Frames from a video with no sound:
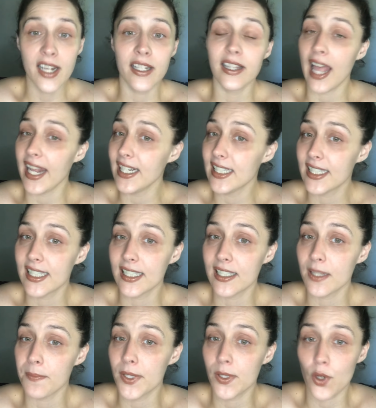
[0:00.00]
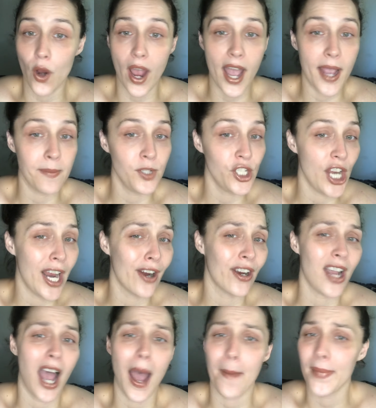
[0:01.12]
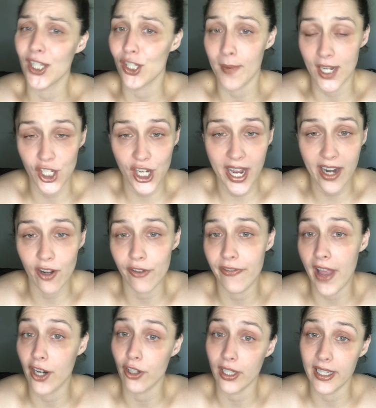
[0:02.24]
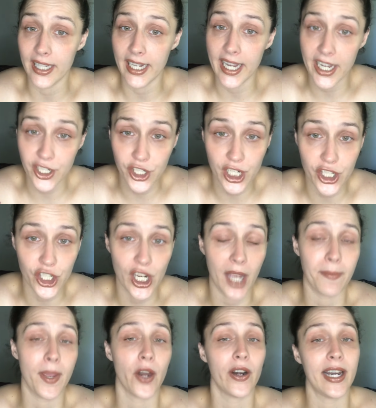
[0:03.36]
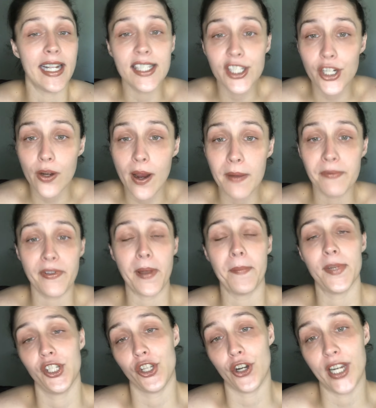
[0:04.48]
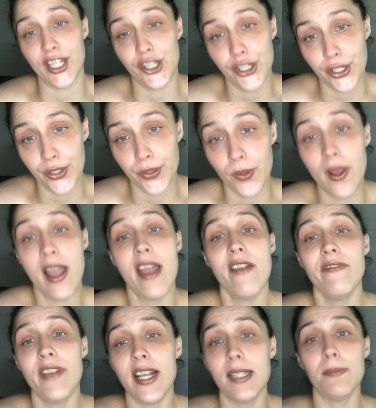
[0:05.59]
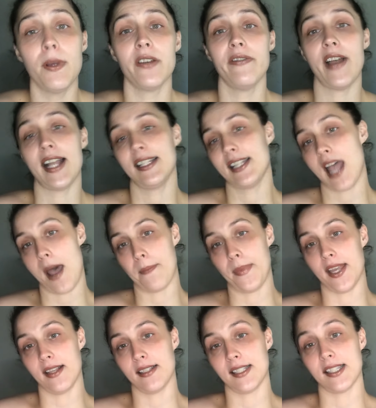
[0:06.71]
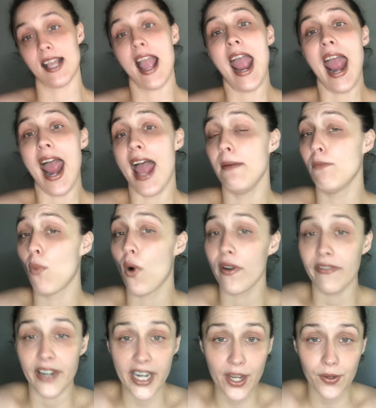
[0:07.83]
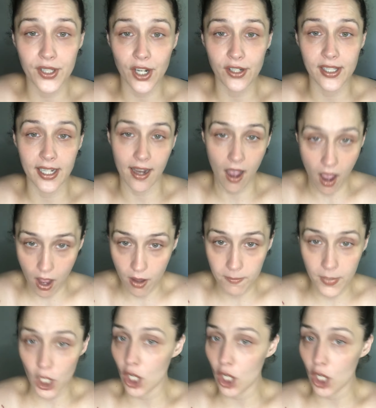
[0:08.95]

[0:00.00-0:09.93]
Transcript: Like, subscribe, share, comment to my channel, Fat Girl in the Kitchen. Check me out on Instagram, fatfish 32 Facebook, Fat Topics and more videos are to come.